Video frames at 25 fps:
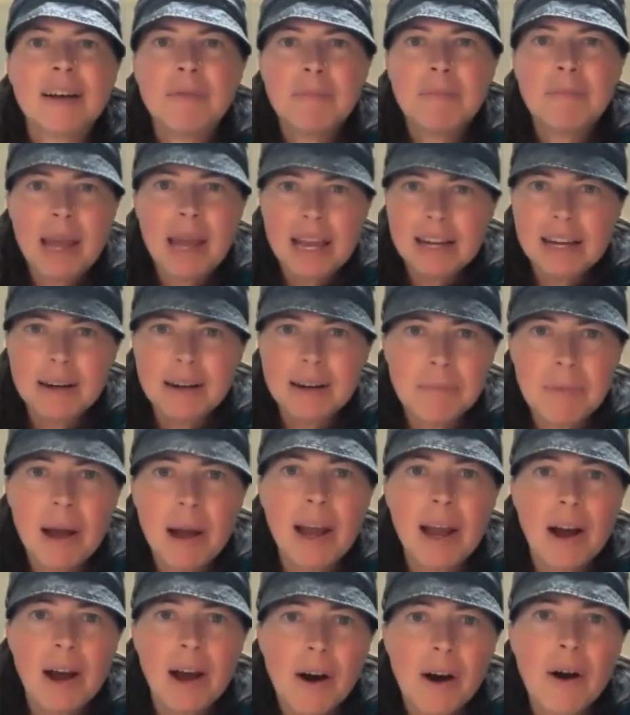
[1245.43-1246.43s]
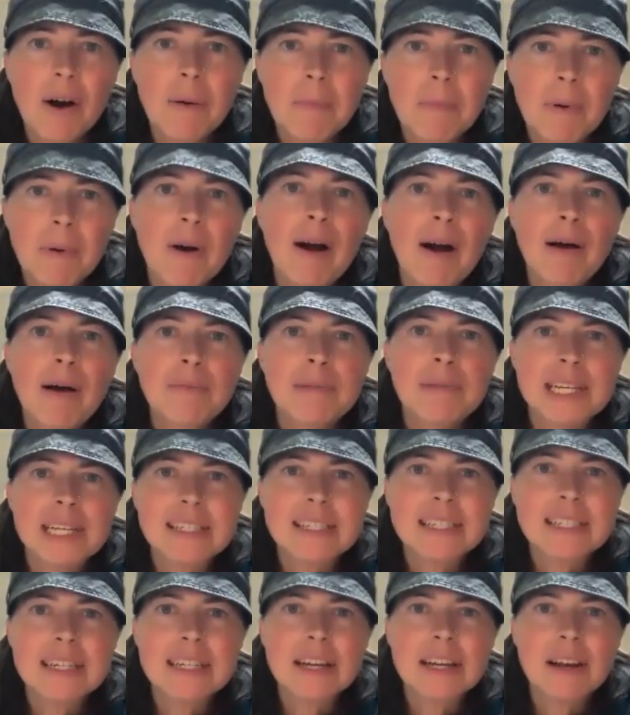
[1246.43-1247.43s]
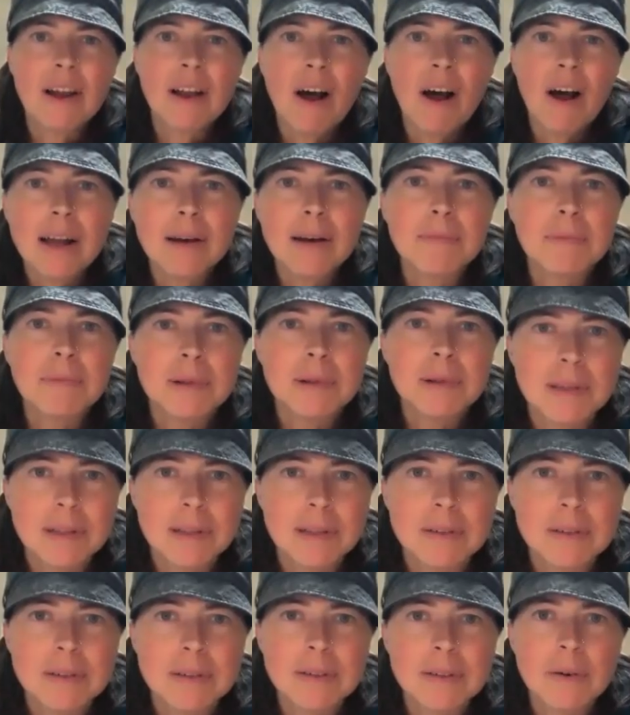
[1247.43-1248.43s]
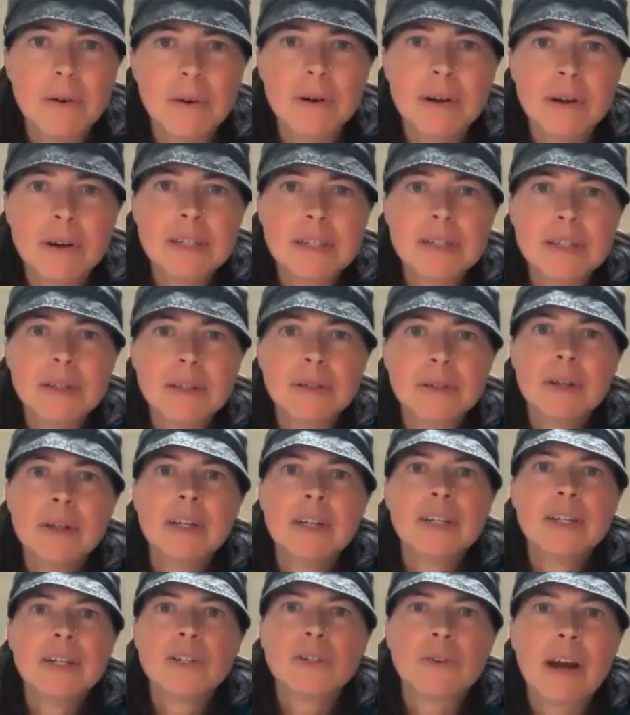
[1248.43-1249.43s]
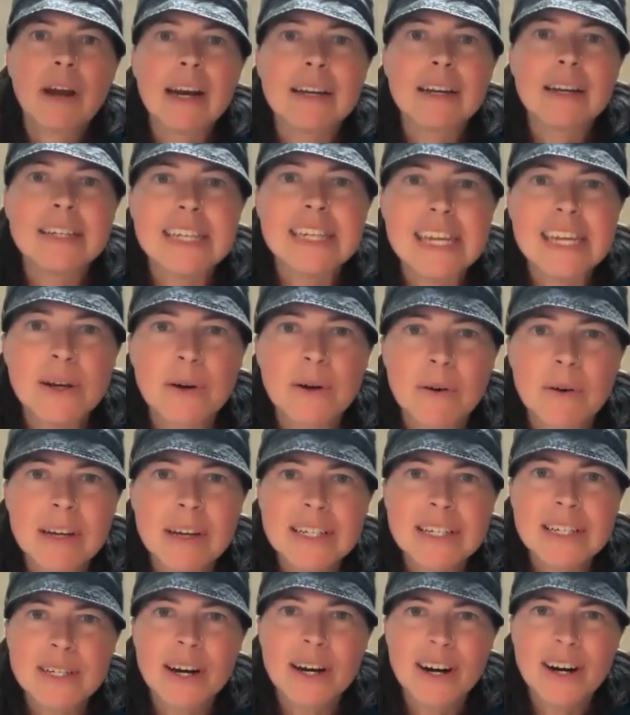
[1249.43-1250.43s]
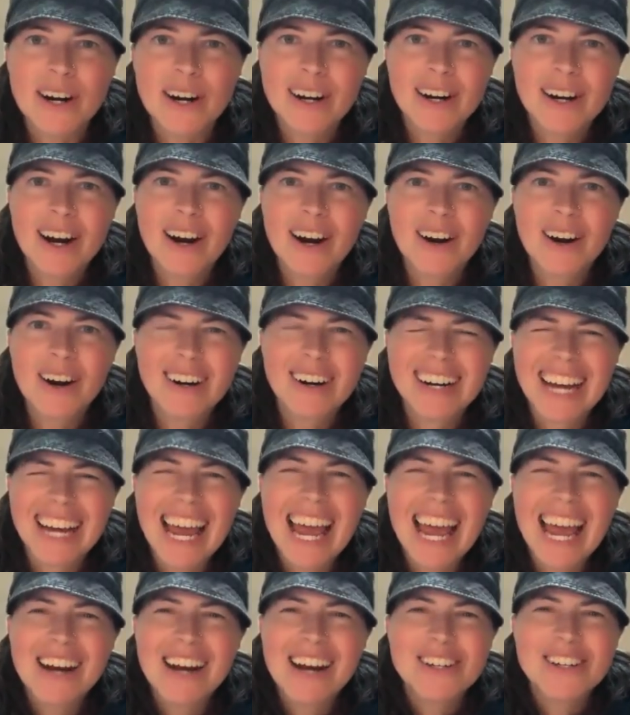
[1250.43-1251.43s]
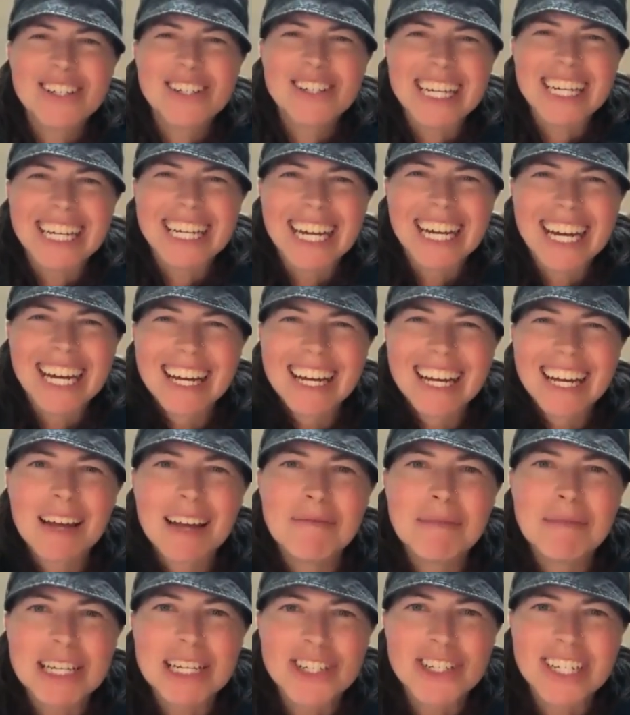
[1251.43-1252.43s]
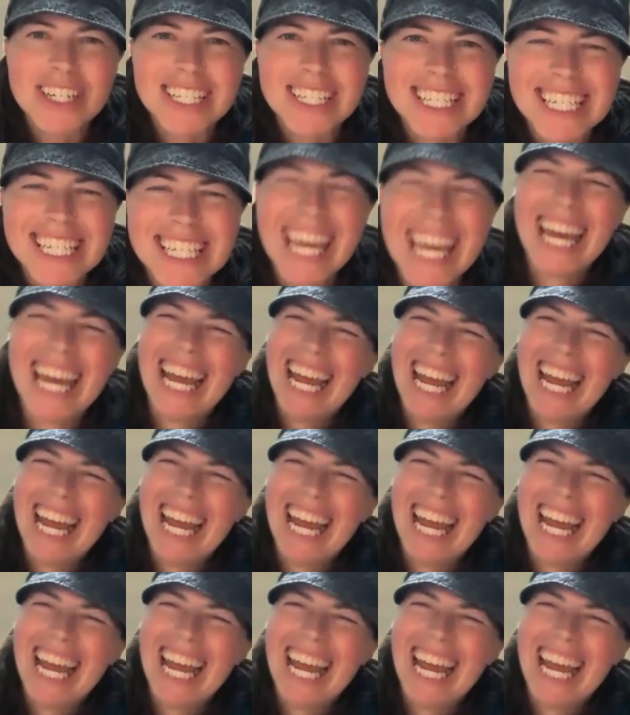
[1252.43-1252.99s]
by our promise to not pollute or to try to decrease our energy emissions,